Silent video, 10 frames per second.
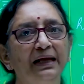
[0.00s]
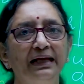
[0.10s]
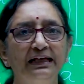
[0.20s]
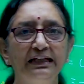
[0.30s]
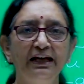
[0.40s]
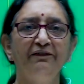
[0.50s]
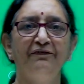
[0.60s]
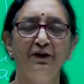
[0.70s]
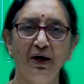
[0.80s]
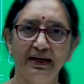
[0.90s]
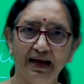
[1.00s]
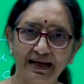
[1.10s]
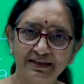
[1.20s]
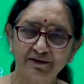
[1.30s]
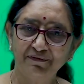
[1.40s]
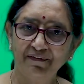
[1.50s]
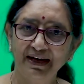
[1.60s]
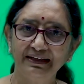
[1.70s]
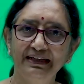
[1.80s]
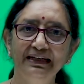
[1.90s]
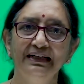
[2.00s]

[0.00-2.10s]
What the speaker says: if you are asked to find the